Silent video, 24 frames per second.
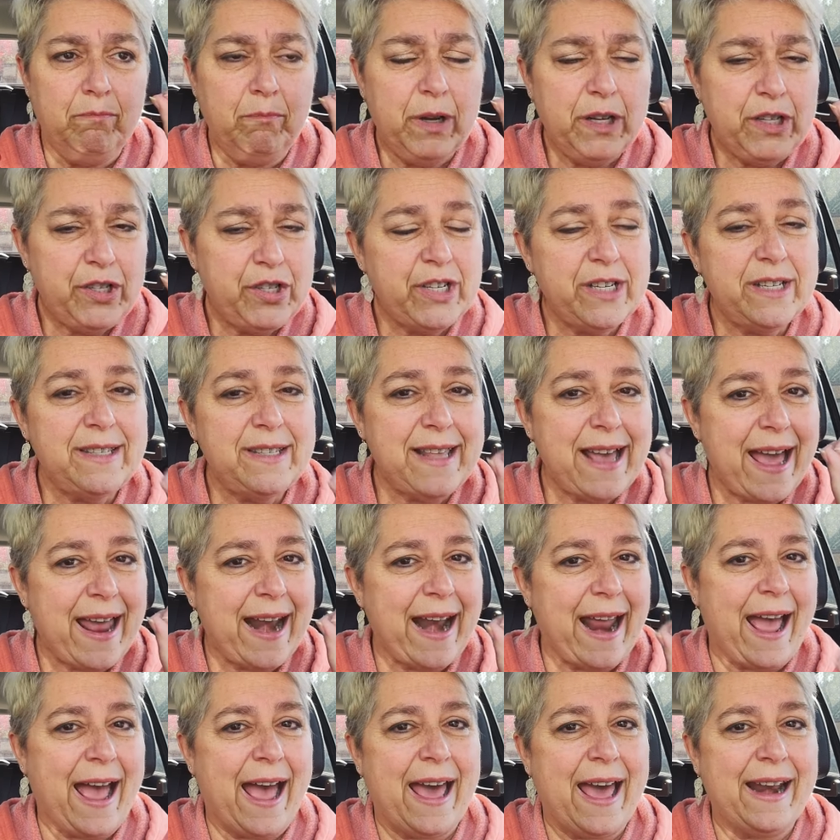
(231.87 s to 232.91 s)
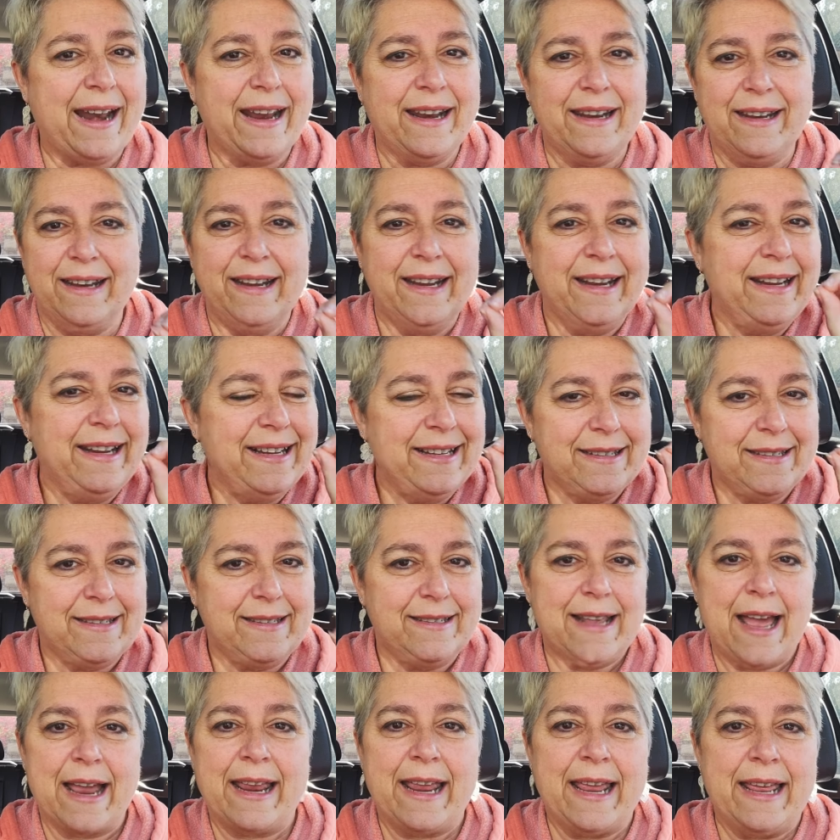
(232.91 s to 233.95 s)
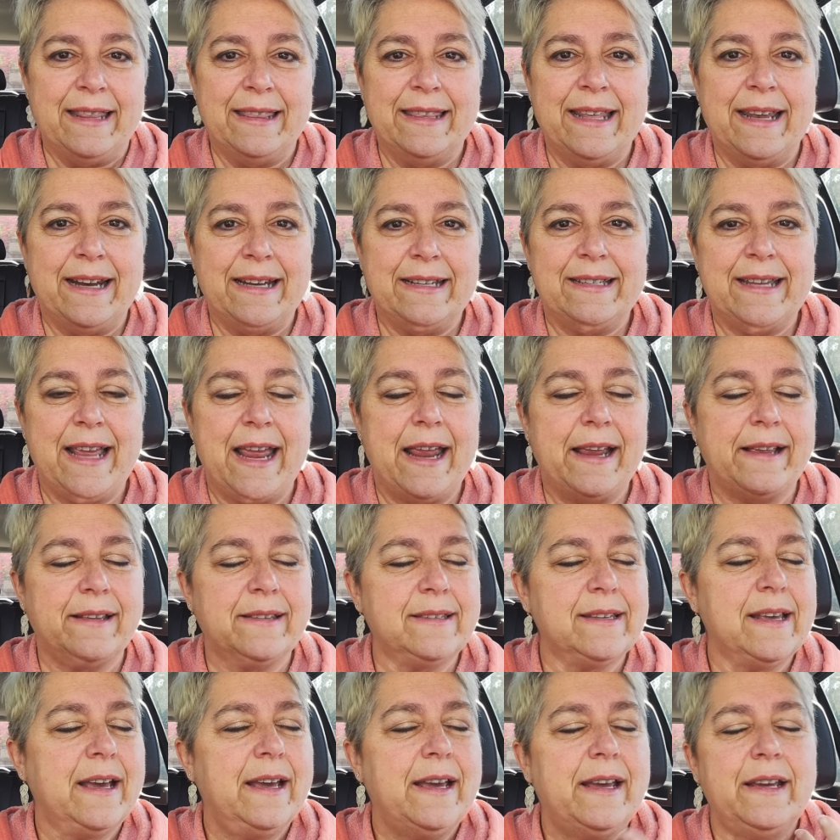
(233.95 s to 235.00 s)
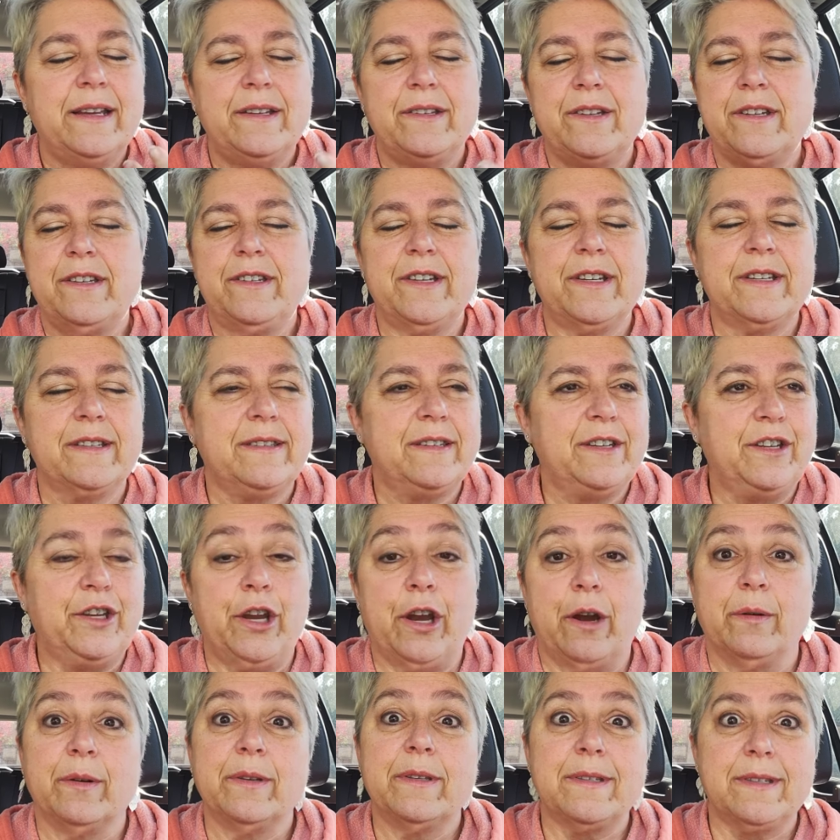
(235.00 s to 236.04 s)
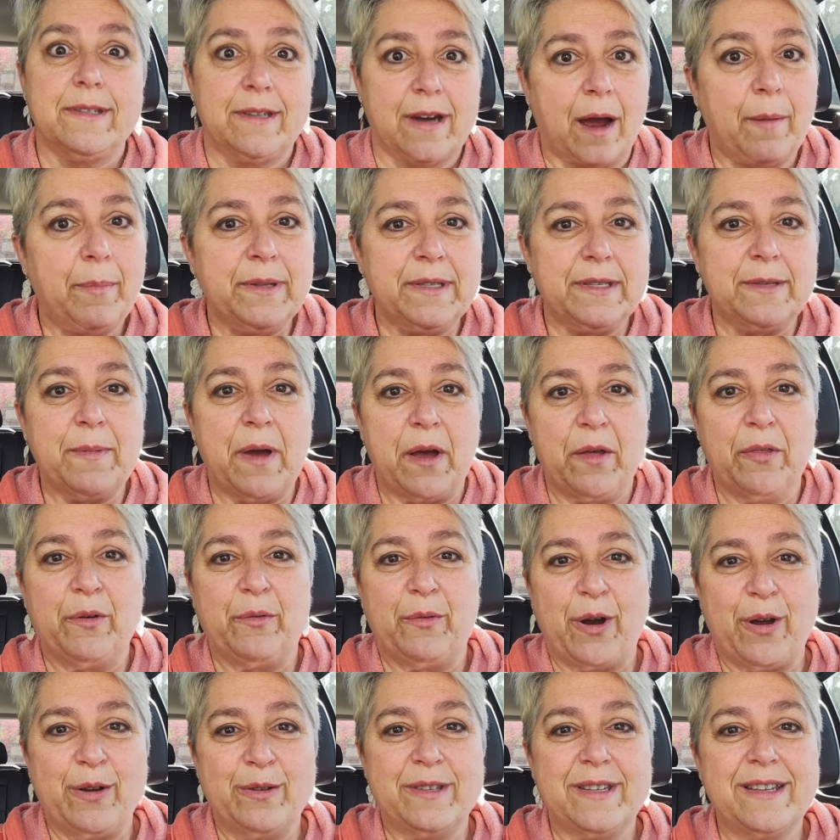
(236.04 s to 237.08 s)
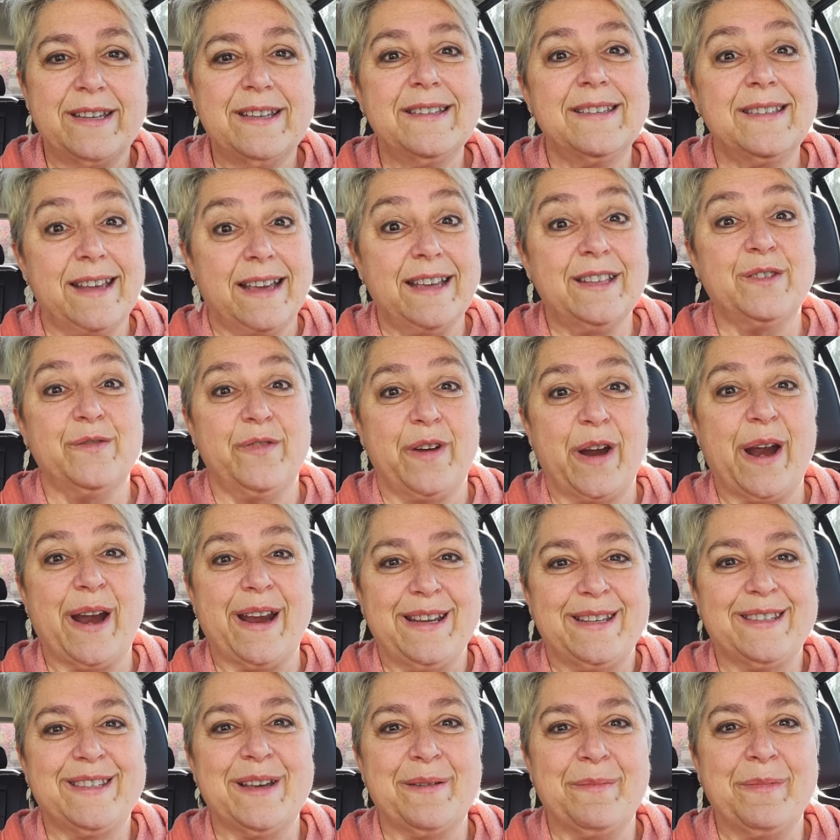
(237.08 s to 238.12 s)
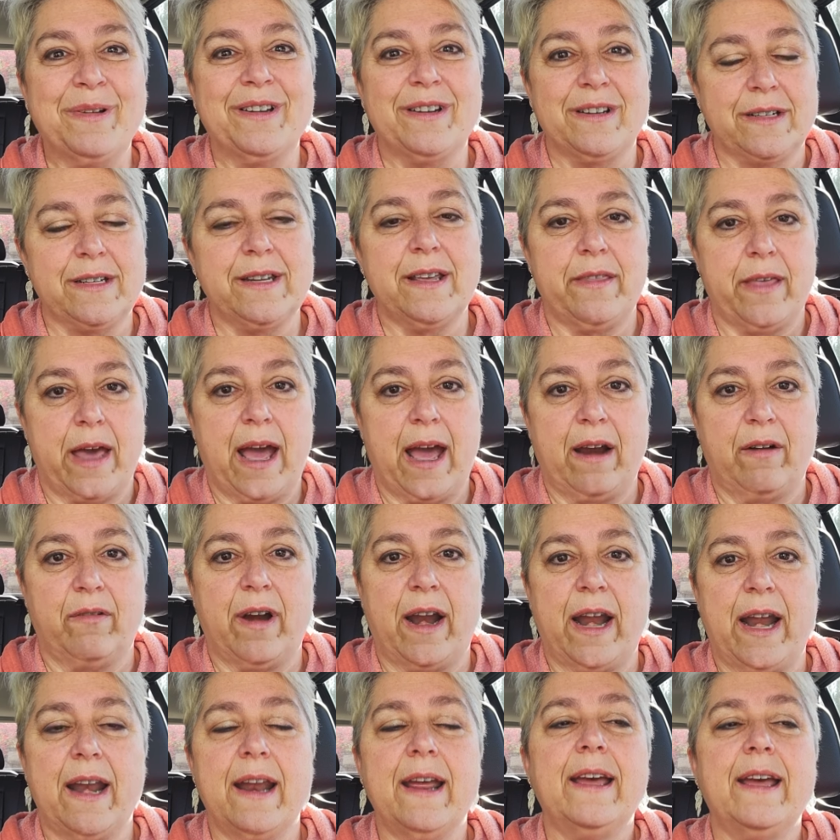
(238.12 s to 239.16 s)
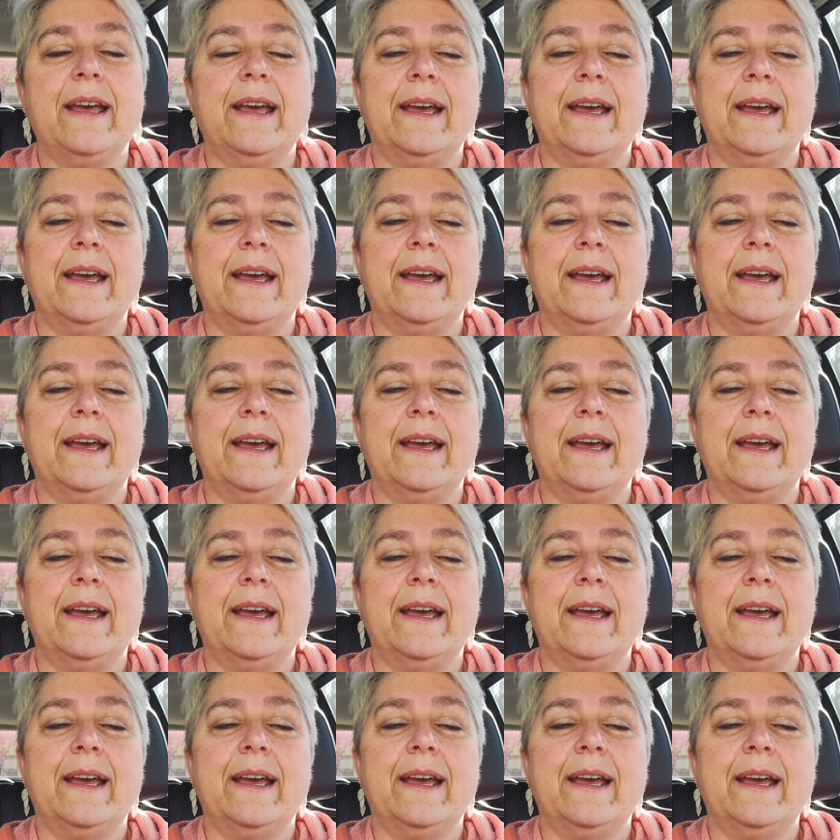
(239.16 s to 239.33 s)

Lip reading: But just that added second that it takes to just, you know, stop and smell the roses, it's very similar to that, right?